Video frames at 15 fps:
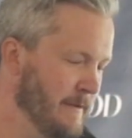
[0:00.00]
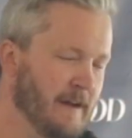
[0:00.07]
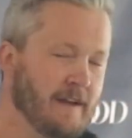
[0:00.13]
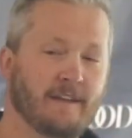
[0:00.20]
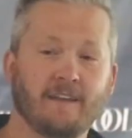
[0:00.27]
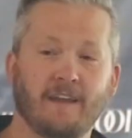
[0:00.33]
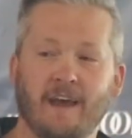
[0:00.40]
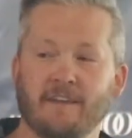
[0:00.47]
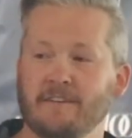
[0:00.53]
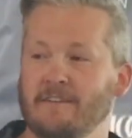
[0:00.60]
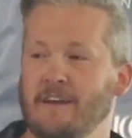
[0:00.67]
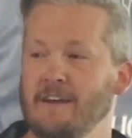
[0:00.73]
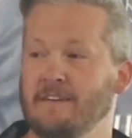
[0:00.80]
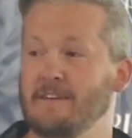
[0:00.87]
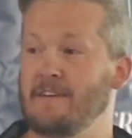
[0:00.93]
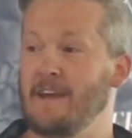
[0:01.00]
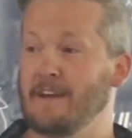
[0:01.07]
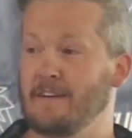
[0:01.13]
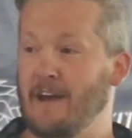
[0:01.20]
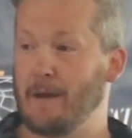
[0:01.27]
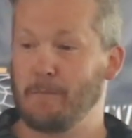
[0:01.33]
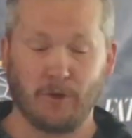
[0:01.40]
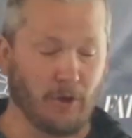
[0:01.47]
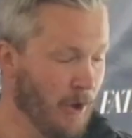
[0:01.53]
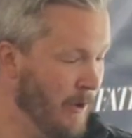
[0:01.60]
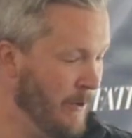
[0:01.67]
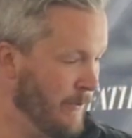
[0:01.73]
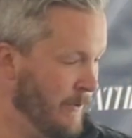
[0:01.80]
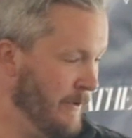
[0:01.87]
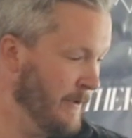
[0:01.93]
he didn't hesitate to take time
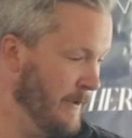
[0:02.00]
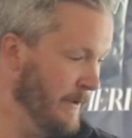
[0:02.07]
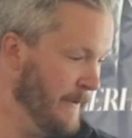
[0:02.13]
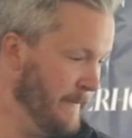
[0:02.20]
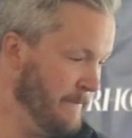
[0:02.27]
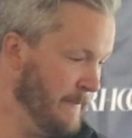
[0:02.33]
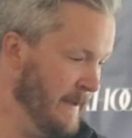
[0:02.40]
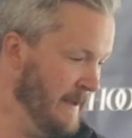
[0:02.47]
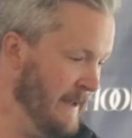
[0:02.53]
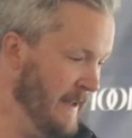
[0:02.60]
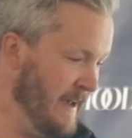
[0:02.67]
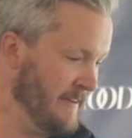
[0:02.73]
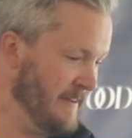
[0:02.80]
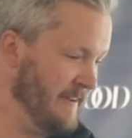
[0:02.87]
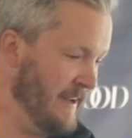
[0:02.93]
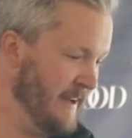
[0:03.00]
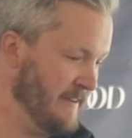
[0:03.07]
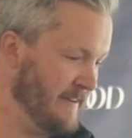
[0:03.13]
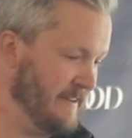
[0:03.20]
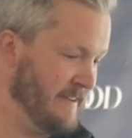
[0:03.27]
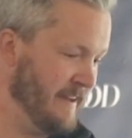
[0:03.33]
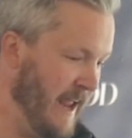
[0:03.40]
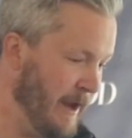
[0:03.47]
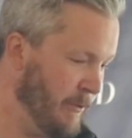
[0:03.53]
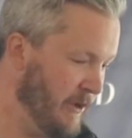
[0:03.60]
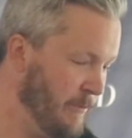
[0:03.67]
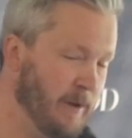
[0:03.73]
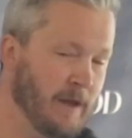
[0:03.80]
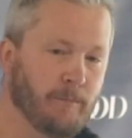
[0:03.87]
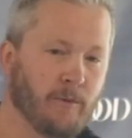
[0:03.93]
alone he didn't hesitate to stay
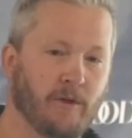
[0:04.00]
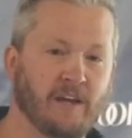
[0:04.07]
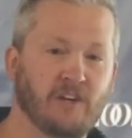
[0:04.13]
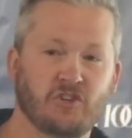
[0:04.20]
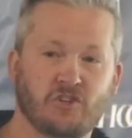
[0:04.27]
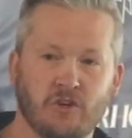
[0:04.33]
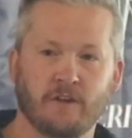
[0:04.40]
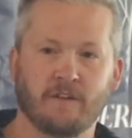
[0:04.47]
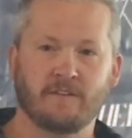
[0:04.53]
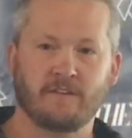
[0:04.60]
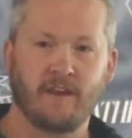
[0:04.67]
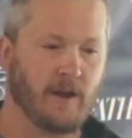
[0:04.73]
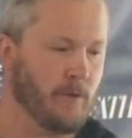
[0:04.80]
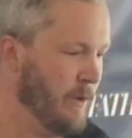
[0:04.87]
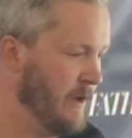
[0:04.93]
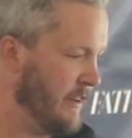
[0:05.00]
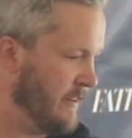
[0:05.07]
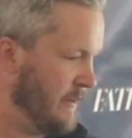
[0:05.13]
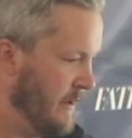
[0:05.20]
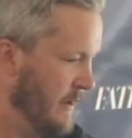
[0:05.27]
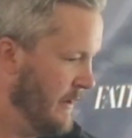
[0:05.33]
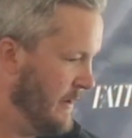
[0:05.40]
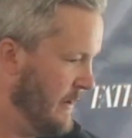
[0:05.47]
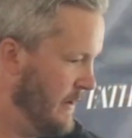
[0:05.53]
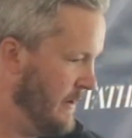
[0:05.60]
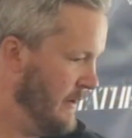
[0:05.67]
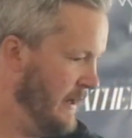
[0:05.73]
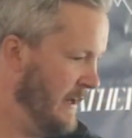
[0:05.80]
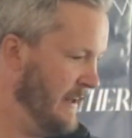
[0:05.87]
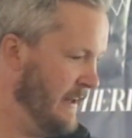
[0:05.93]
with people he shouldn't stay with.
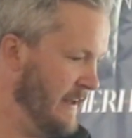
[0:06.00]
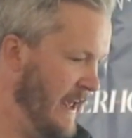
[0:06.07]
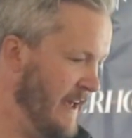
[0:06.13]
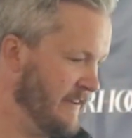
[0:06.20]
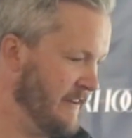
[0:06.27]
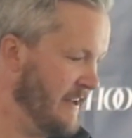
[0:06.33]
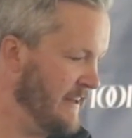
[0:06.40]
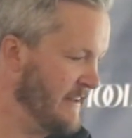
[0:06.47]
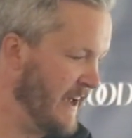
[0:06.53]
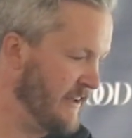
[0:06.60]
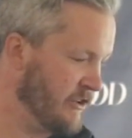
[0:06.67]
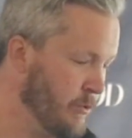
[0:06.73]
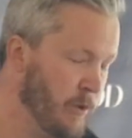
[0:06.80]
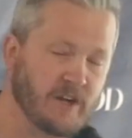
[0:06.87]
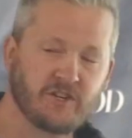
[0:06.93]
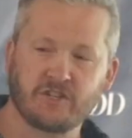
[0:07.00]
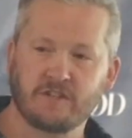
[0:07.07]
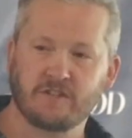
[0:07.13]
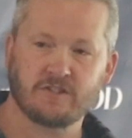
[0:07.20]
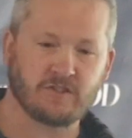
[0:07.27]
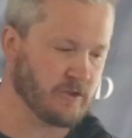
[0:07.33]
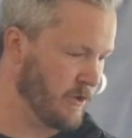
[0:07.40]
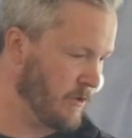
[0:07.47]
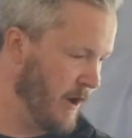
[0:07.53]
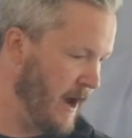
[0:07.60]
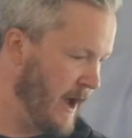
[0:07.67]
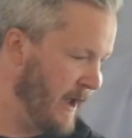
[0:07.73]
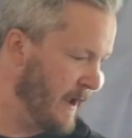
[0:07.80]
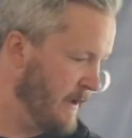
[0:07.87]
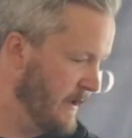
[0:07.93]
He didn't hesitate to ask questions, to
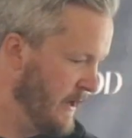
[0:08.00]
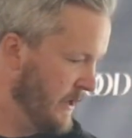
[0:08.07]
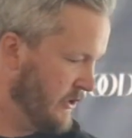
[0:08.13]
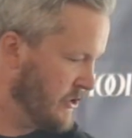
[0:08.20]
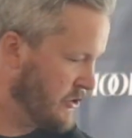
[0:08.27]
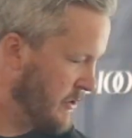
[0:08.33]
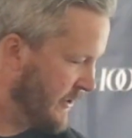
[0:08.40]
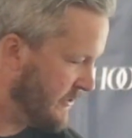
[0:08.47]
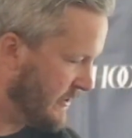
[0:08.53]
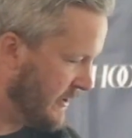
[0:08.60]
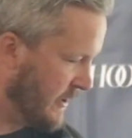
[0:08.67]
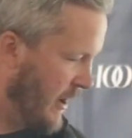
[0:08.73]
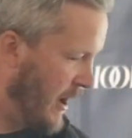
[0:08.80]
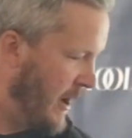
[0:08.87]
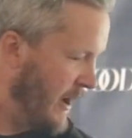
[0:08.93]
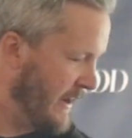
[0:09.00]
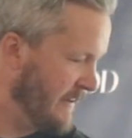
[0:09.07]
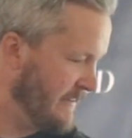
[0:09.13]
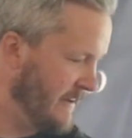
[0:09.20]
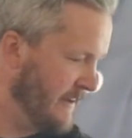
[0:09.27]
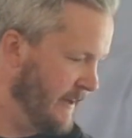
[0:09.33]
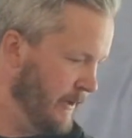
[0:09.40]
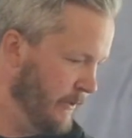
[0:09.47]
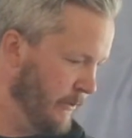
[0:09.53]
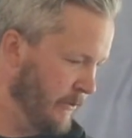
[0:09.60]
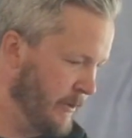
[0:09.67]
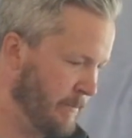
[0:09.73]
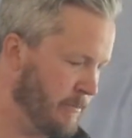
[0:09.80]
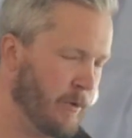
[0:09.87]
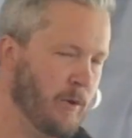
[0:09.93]
cry, to trust in God, and to heal
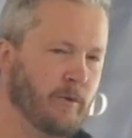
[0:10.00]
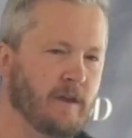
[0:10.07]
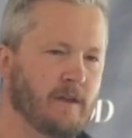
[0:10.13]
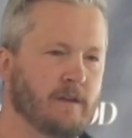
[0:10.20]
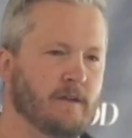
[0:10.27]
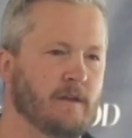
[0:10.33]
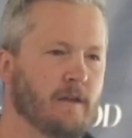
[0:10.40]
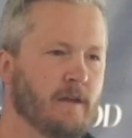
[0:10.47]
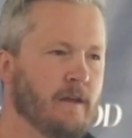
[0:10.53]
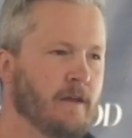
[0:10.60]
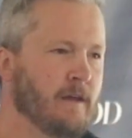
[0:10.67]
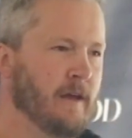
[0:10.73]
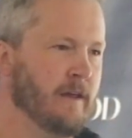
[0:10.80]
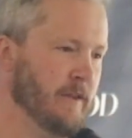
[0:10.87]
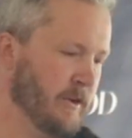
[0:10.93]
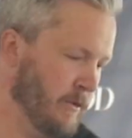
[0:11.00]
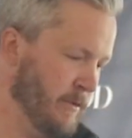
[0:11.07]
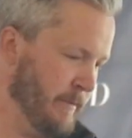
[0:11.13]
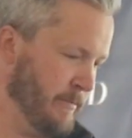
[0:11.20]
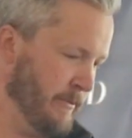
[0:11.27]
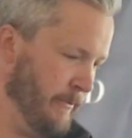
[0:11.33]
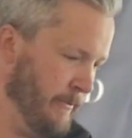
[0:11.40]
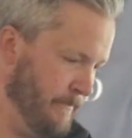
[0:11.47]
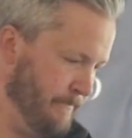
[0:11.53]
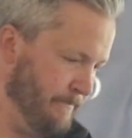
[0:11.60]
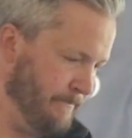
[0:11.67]
the broken and the crippled.